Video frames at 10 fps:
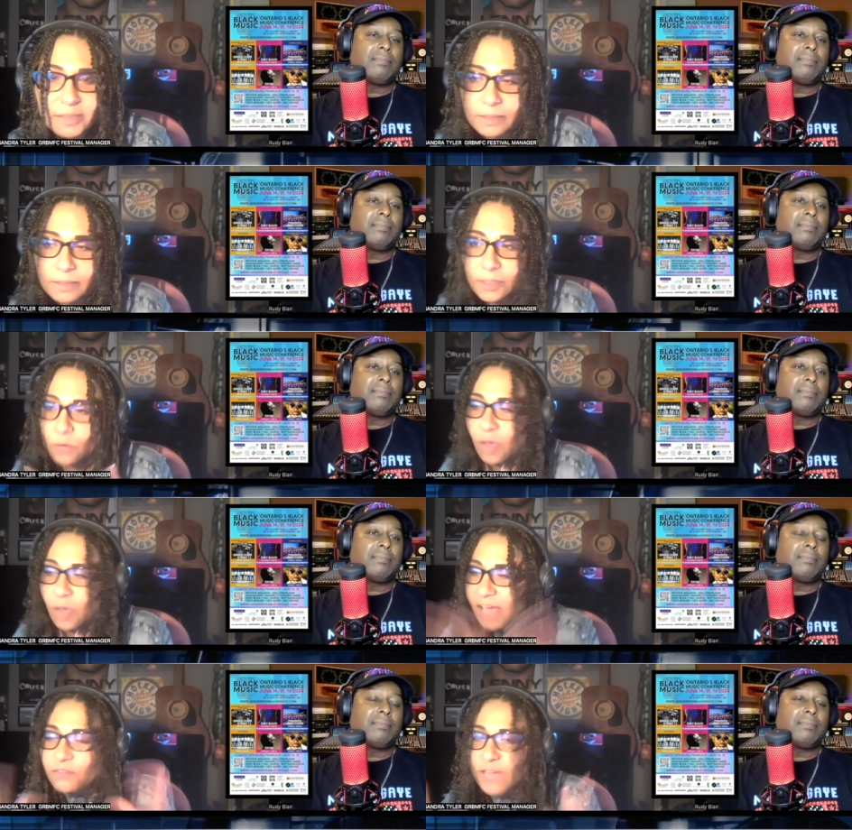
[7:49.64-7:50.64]
Speaker 1: you know,
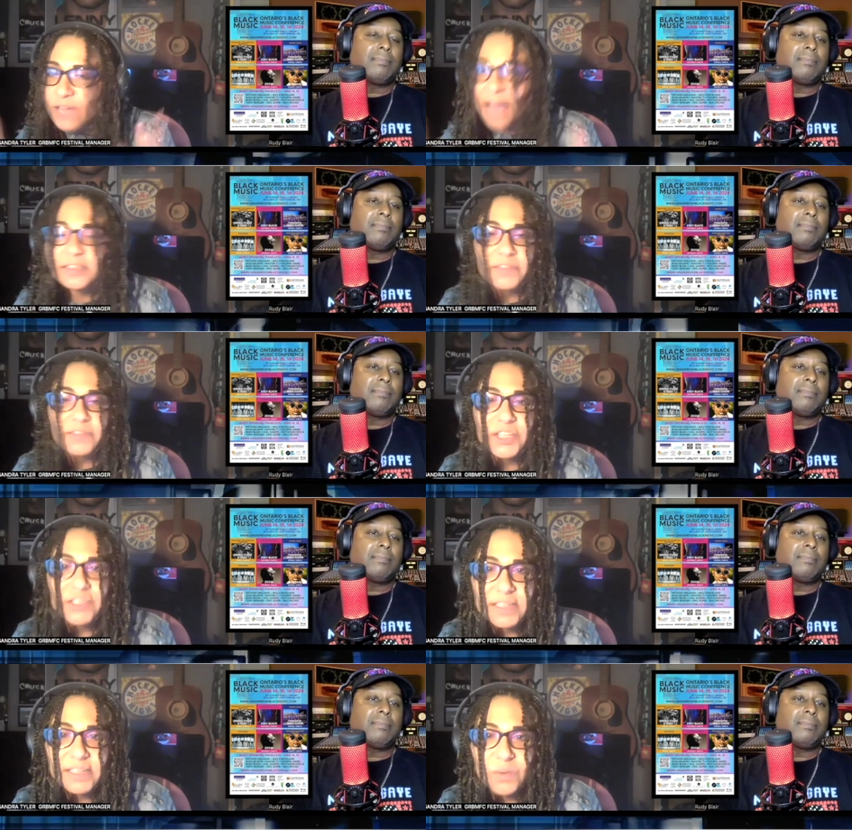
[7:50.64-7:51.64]
every activation
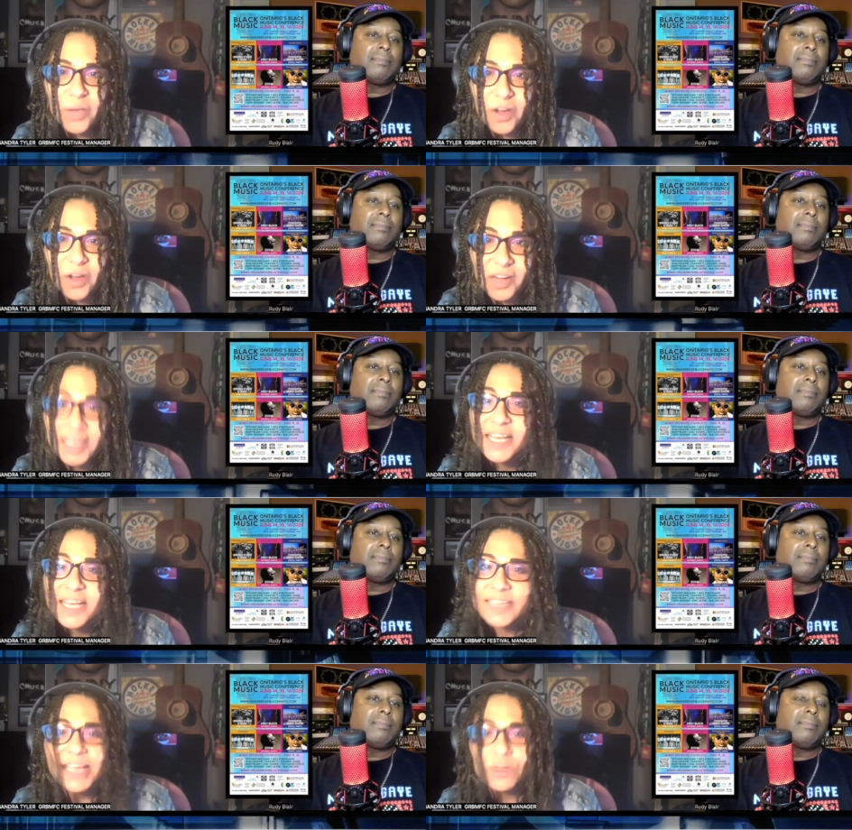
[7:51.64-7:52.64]
that's going on is
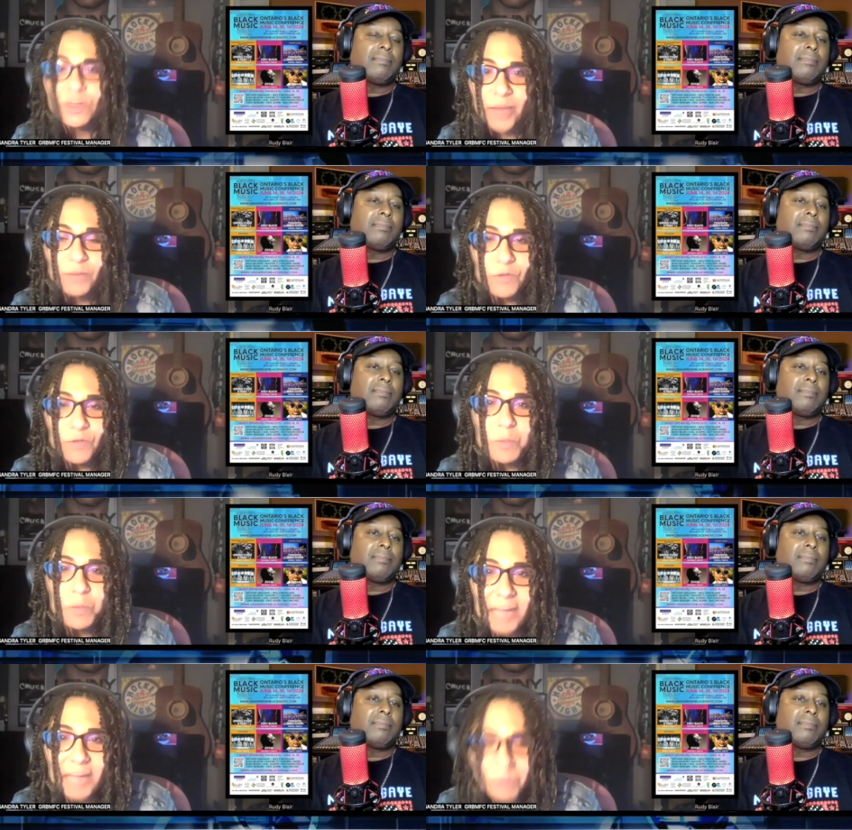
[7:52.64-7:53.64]
at
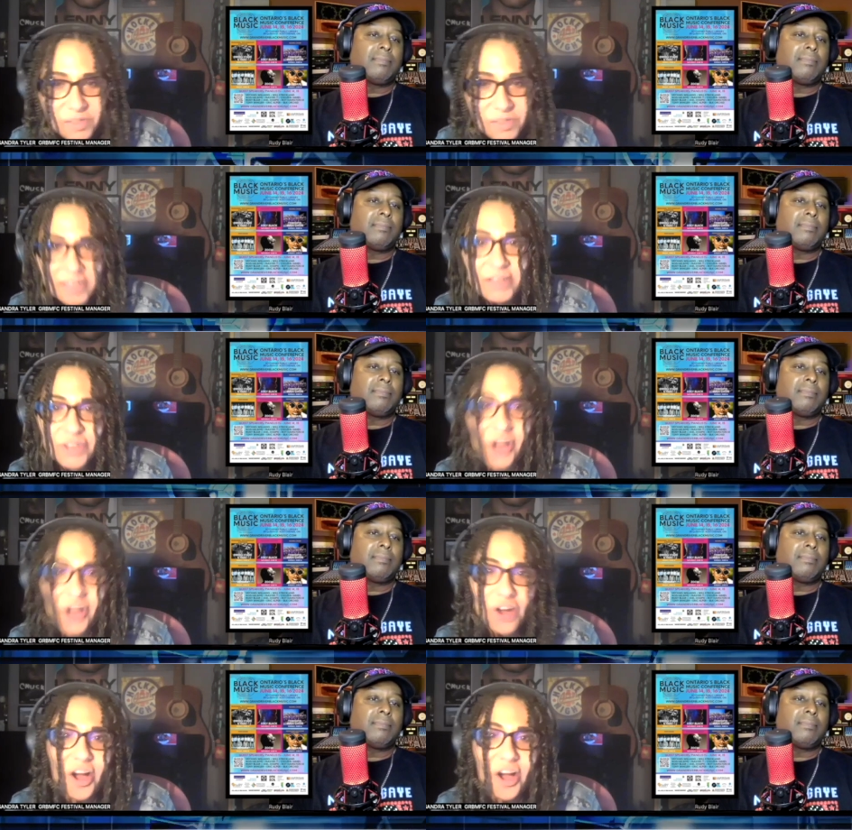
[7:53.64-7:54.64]

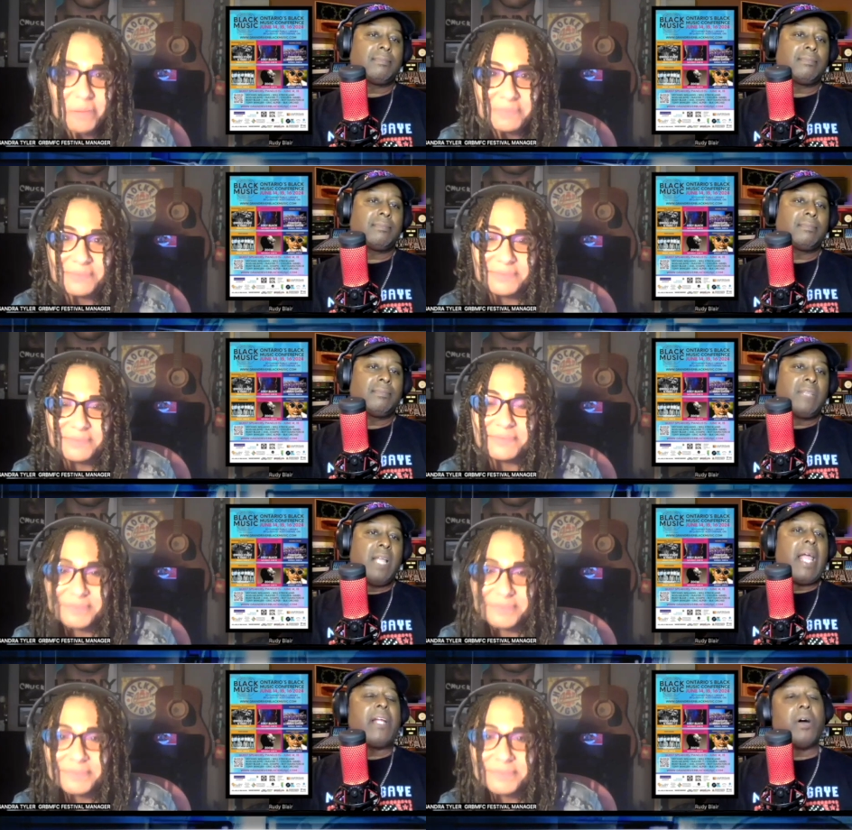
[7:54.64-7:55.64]
grandriverblackmusic.com.
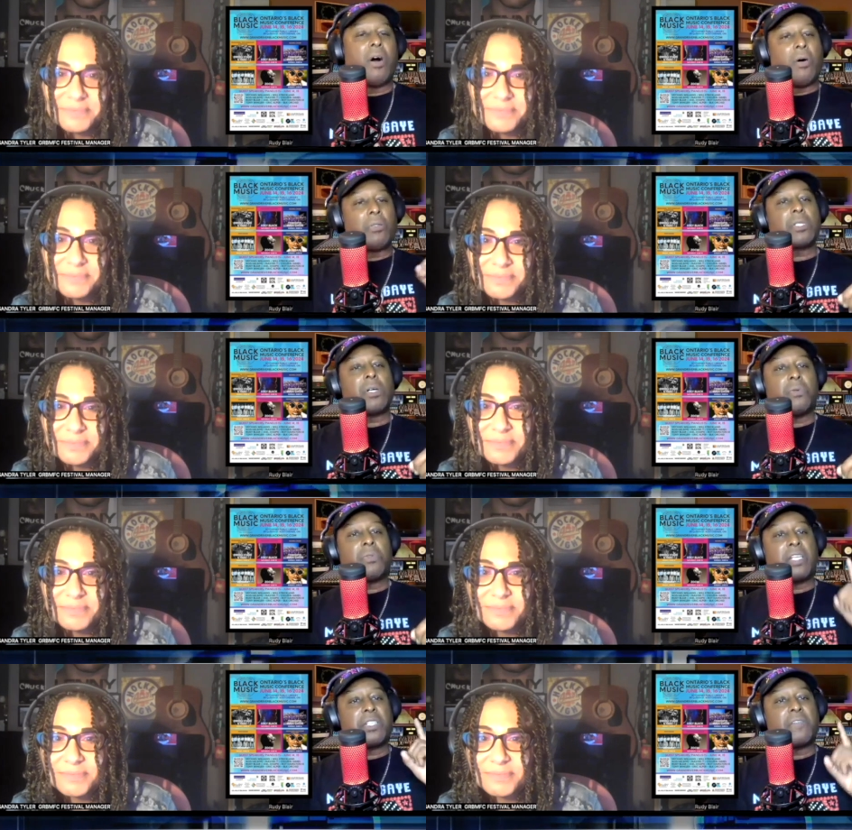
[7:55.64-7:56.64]
Speaker 2: And also,
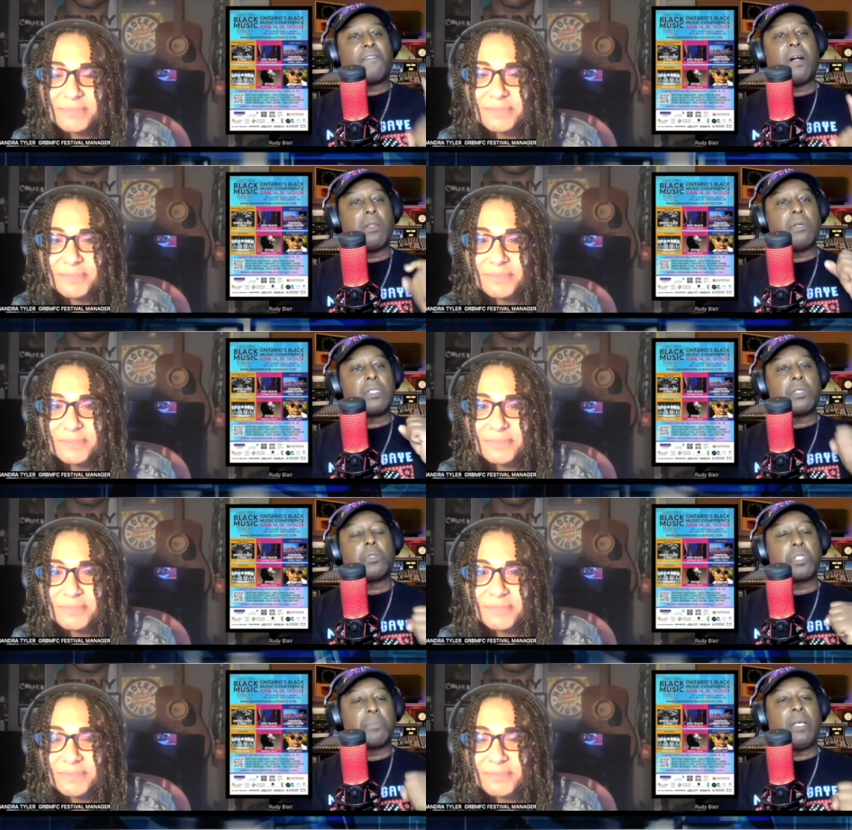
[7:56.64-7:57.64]
they should follow on
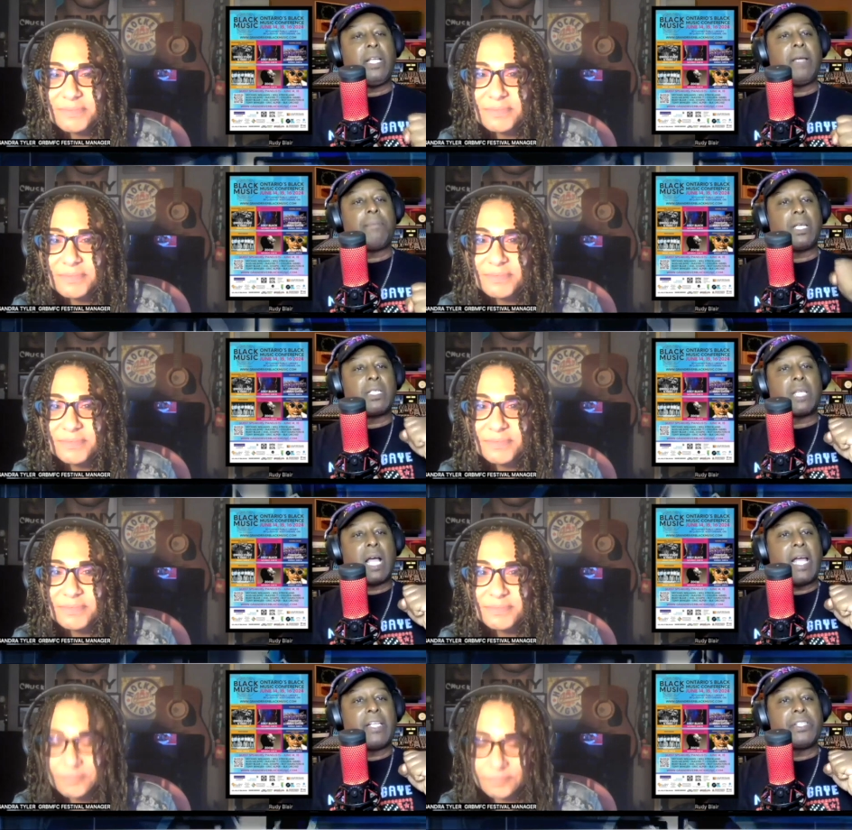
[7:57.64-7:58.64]
social media because
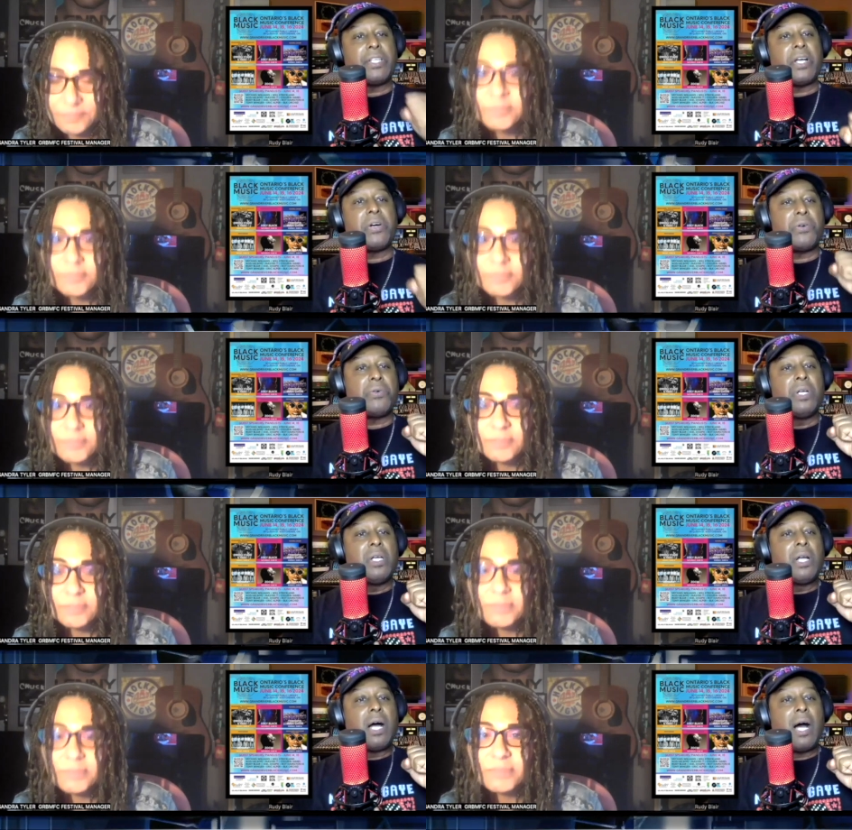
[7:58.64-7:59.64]
I know
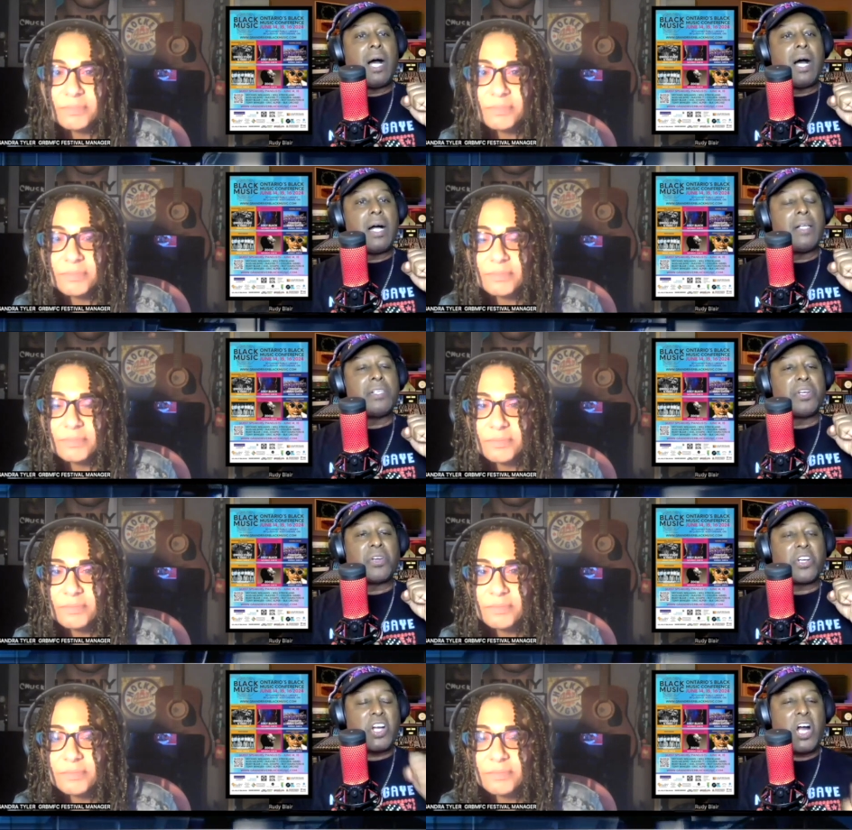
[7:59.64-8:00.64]
uh,
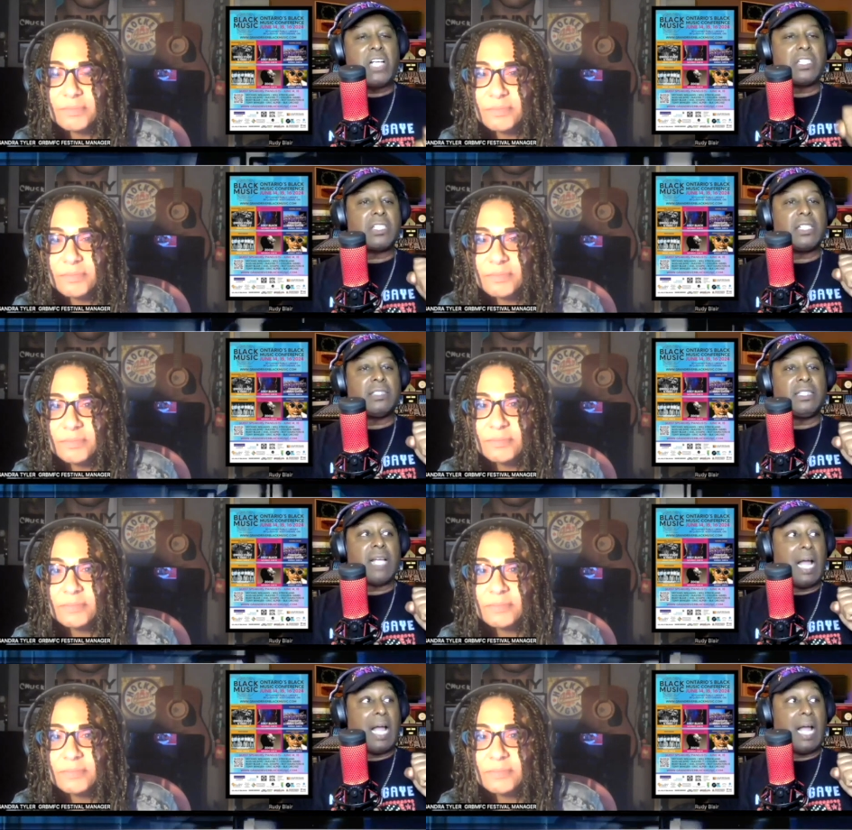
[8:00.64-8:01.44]
you're constantly,